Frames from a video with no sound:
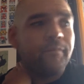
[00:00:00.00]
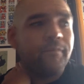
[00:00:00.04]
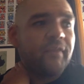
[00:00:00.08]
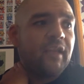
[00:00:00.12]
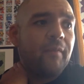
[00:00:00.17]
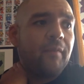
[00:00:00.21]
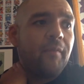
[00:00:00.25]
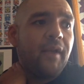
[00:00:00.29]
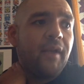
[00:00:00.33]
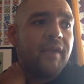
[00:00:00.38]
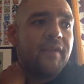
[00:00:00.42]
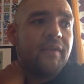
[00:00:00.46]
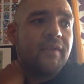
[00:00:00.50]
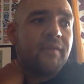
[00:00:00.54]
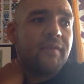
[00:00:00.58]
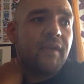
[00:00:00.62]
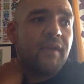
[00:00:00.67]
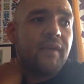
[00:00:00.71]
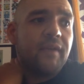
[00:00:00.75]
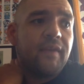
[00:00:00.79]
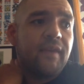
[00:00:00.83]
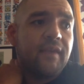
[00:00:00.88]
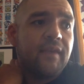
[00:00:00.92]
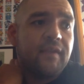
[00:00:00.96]
my
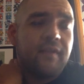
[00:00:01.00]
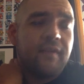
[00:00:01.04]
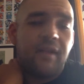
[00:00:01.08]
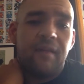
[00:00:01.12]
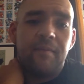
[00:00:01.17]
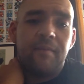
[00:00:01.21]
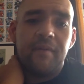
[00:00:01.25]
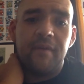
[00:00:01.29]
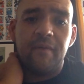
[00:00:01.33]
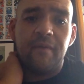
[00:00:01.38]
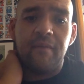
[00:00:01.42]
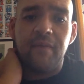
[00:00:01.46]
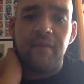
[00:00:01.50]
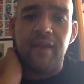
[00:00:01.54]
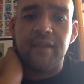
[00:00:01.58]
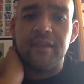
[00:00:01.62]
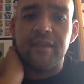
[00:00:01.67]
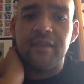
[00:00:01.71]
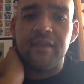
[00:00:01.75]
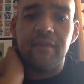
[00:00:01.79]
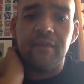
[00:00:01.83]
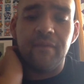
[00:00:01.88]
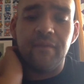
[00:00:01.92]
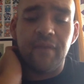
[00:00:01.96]
strength has not been
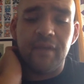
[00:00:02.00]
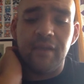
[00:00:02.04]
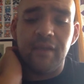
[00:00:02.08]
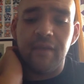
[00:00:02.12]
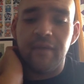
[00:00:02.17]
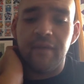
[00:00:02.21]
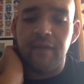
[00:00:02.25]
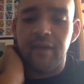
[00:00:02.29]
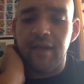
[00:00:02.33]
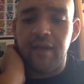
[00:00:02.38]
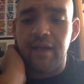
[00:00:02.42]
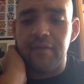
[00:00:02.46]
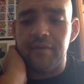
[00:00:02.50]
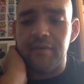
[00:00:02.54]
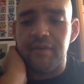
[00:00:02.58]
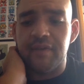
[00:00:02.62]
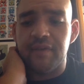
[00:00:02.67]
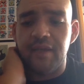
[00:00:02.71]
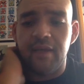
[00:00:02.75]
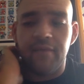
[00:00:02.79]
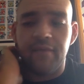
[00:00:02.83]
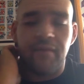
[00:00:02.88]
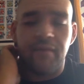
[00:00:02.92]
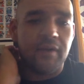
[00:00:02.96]
affected. If anything, I would
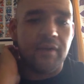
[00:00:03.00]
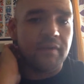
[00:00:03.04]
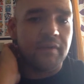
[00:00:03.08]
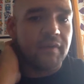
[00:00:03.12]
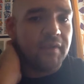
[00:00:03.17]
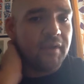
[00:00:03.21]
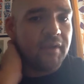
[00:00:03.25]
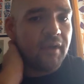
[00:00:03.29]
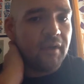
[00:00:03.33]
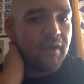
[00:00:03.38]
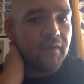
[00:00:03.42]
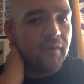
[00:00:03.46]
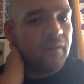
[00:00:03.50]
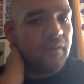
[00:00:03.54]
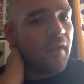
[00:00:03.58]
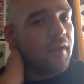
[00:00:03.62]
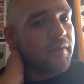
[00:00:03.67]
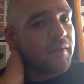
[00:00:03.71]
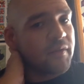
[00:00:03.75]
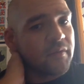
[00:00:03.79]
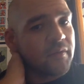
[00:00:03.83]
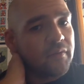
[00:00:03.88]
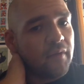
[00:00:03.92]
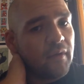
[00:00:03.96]
say I've actually gotten a
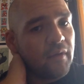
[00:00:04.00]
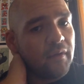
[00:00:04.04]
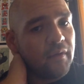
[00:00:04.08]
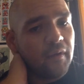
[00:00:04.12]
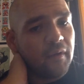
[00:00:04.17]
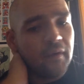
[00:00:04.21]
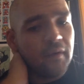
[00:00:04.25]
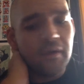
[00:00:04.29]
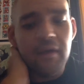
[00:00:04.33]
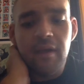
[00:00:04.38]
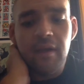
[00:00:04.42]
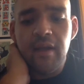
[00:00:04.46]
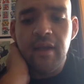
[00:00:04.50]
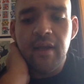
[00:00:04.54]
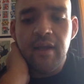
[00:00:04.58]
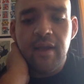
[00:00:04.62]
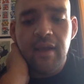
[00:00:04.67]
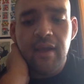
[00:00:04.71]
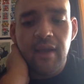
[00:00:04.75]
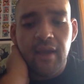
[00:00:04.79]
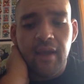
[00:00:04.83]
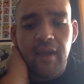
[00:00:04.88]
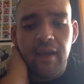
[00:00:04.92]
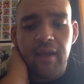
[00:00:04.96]
lot stronger,
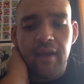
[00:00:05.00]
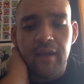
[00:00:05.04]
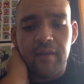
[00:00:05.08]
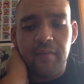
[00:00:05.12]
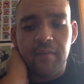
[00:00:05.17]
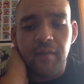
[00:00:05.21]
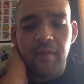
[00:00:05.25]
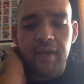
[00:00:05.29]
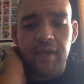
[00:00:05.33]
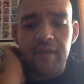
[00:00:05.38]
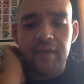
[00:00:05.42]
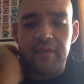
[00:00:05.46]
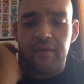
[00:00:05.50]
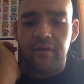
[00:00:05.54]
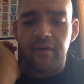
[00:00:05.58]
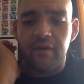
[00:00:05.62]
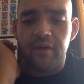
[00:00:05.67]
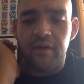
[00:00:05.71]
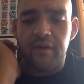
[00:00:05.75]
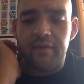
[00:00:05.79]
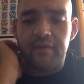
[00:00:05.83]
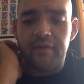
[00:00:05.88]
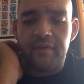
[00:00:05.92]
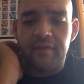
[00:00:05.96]
and my
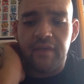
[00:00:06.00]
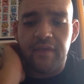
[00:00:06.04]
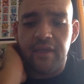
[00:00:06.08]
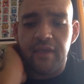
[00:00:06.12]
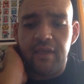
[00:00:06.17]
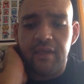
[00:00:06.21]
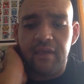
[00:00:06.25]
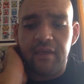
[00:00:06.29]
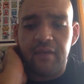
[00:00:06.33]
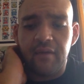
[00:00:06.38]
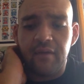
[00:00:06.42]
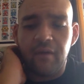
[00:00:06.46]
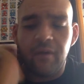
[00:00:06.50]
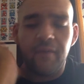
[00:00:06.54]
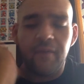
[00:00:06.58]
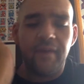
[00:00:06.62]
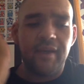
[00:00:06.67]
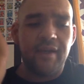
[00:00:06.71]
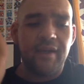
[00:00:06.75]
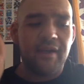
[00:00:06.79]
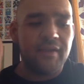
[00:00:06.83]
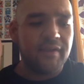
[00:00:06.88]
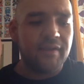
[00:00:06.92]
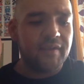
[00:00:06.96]
endurance and all
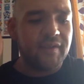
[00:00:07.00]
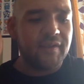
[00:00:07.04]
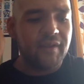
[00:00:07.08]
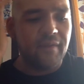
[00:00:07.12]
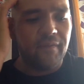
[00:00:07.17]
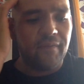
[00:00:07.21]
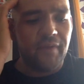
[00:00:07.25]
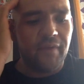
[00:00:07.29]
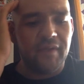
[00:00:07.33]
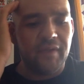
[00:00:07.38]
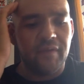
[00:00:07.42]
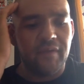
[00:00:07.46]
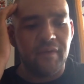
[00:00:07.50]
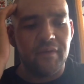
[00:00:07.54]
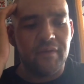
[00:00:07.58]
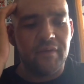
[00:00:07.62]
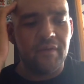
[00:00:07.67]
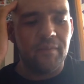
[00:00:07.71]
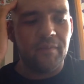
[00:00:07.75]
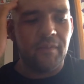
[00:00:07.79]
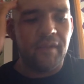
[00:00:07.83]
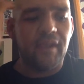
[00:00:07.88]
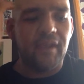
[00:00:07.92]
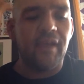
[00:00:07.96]
that kind of stuff, like in the
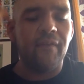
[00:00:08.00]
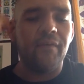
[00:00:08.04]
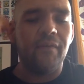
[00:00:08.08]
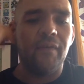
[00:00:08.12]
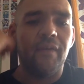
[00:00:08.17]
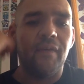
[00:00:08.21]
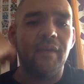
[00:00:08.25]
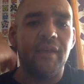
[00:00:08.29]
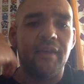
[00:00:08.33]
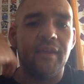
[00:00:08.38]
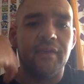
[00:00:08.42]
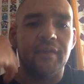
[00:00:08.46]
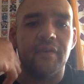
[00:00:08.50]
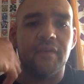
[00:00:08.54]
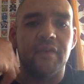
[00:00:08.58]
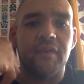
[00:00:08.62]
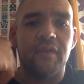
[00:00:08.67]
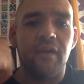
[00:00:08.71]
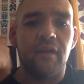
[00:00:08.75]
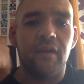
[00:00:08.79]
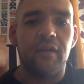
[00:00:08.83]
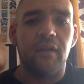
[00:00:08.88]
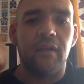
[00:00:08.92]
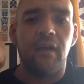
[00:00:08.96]
gym, like everything has just
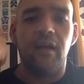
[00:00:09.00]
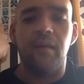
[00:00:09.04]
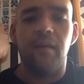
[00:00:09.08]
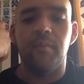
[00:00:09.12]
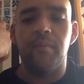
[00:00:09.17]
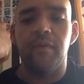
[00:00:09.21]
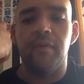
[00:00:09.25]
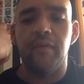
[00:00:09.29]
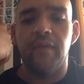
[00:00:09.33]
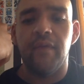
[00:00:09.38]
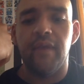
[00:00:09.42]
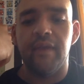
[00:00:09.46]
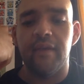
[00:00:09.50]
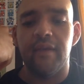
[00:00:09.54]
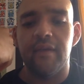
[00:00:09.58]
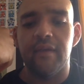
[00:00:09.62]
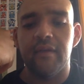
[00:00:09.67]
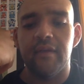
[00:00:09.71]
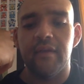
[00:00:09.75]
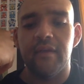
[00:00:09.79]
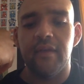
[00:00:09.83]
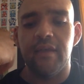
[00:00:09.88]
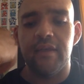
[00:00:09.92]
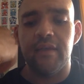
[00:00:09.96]
gone up, like
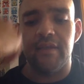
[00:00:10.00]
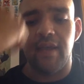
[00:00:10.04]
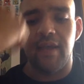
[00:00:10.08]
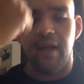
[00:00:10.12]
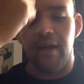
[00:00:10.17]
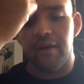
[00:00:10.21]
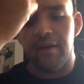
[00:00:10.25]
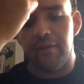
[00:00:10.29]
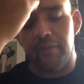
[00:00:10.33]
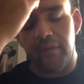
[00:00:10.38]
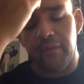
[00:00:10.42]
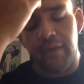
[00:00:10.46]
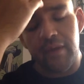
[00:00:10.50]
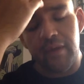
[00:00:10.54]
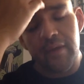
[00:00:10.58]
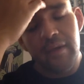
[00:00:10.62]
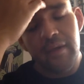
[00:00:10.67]
entirely.